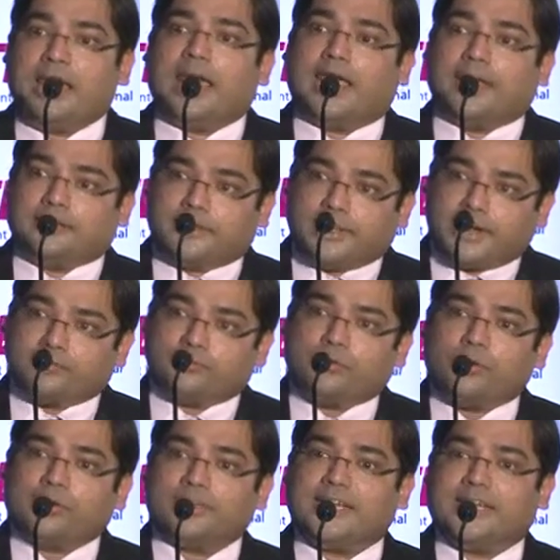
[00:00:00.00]
And
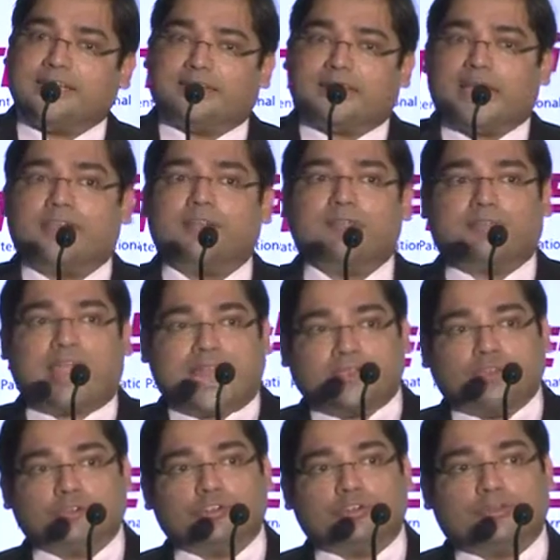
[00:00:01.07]
therefore, the entire
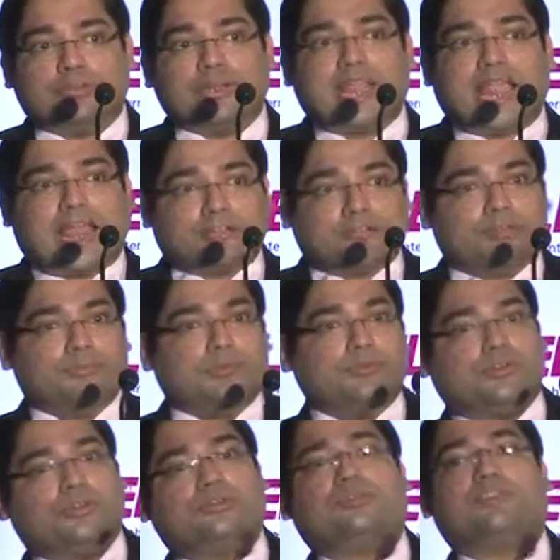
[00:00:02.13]
value should be
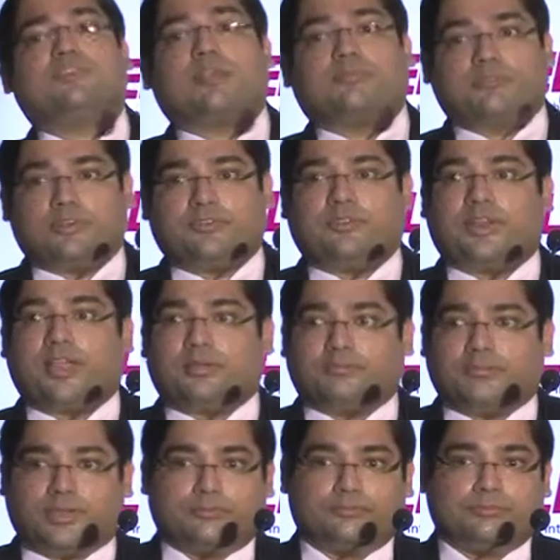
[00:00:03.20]
attributed to the subsidiary
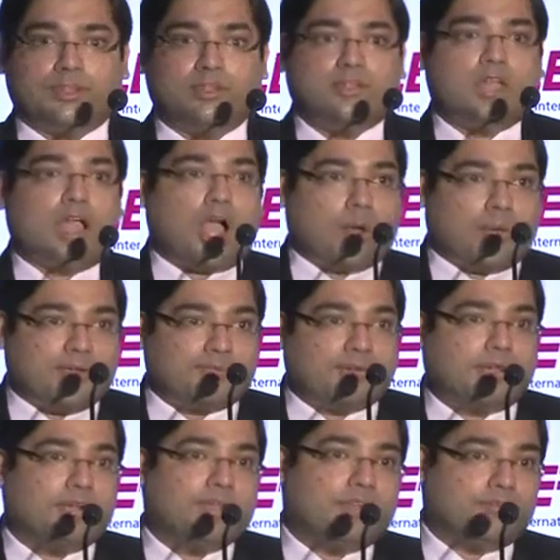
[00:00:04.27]
company.
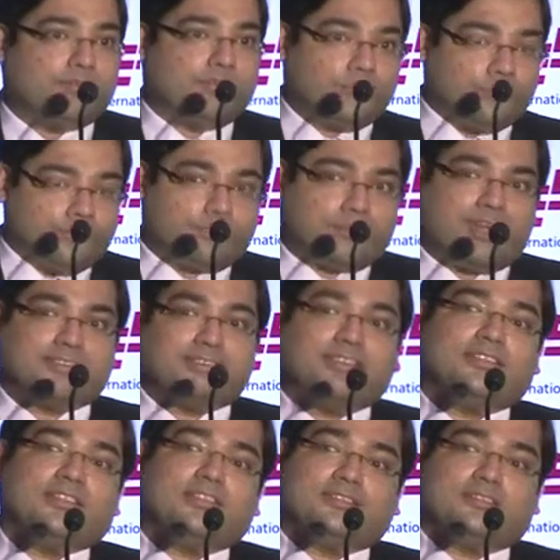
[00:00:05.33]
However, if you
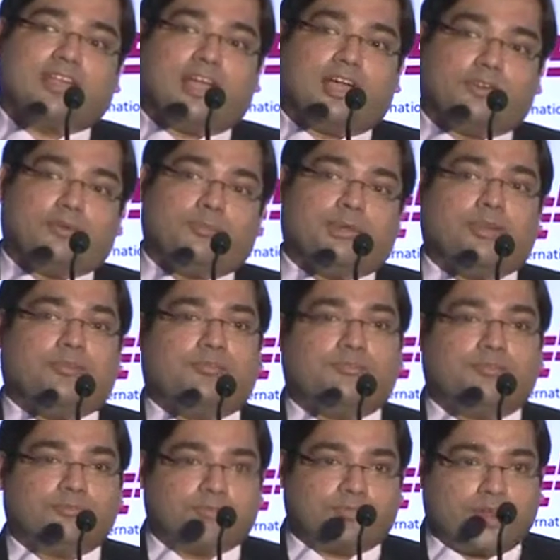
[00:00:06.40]
present this argument
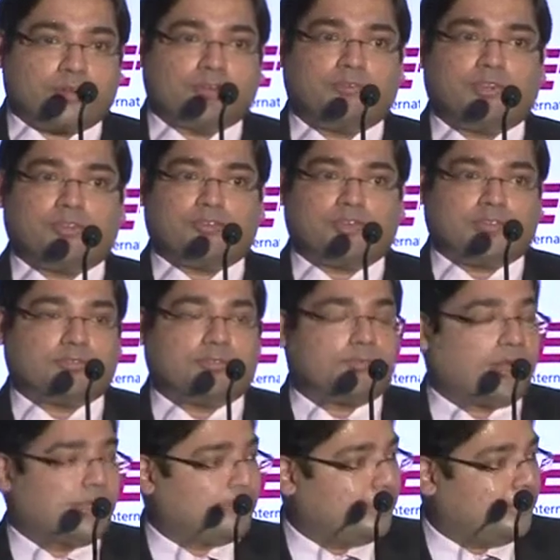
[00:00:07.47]
in front of the transfer
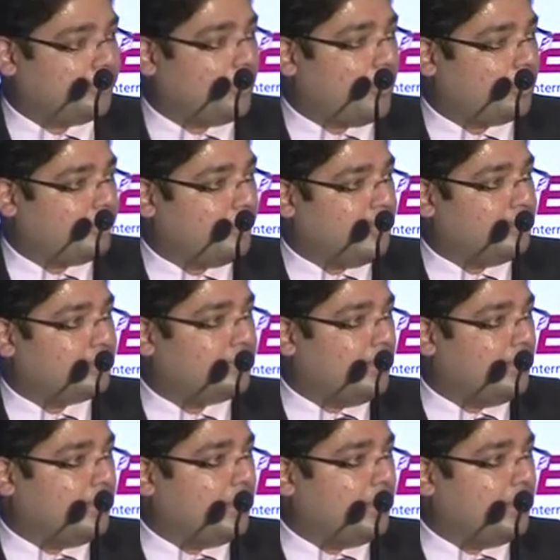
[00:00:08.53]
pricing authorities,